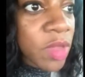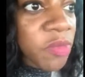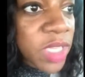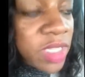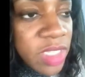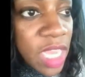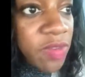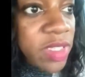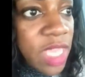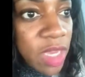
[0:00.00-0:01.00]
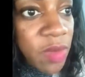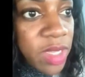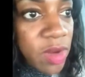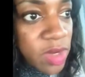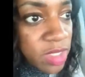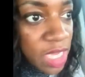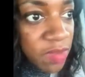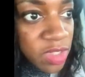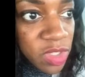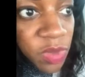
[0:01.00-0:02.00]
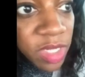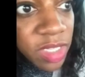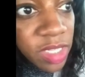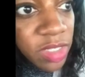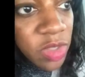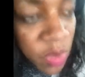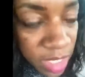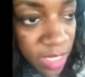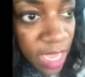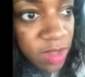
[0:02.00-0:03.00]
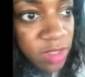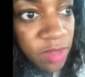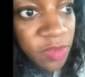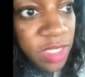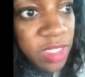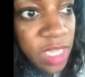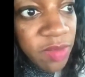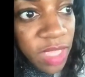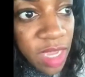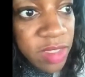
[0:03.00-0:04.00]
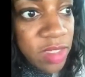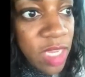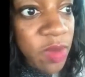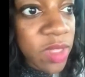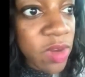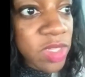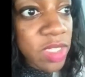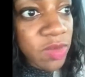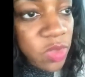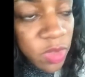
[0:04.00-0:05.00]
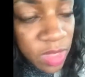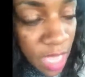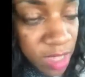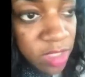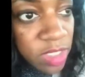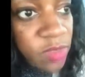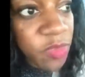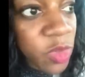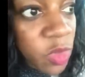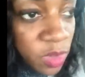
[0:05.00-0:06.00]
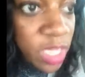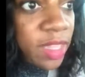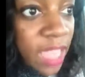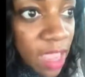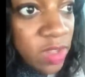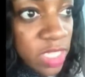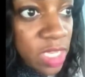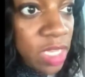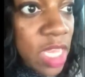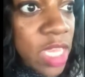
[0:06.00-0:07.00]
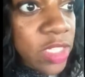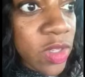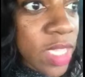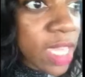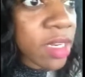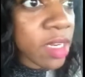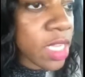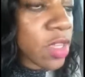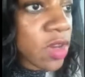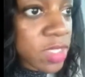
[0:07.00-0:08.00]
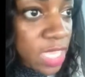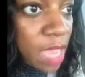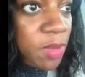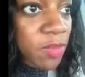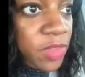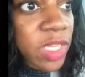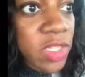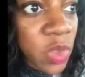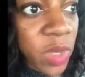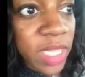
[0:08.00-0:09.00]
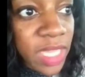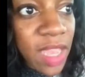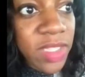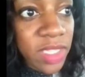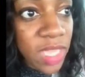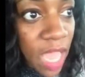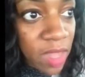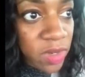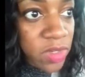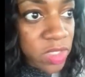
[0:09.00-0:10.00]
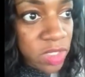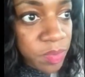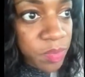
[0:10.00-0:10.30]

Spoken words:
57 take away 37 is 20,000. 57,000 take away 37,000 is 20,000. So technically, your assignment fee is $20,000.